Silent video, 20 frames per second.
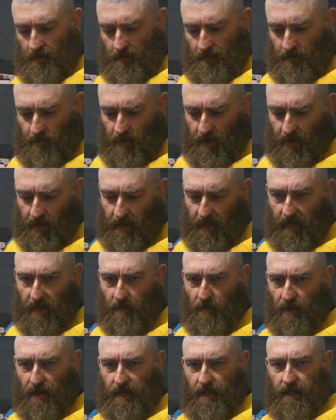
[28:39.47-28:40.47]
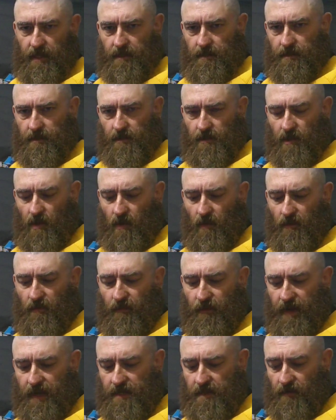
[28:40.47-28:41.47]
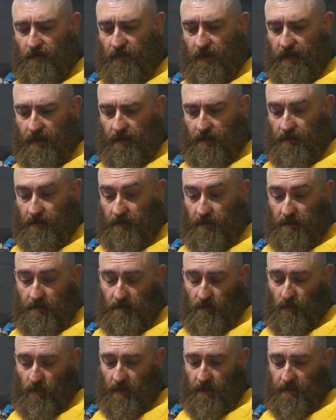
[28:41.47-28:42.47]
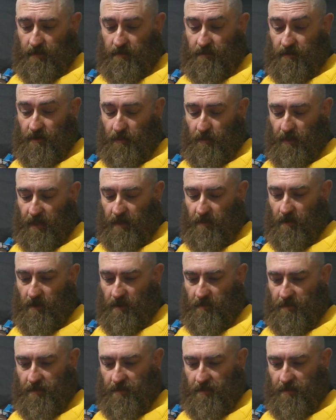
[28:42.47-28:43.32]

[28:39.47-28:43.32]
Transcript: Gerry, Enterprise, stolen phaser found. 1 to beam up.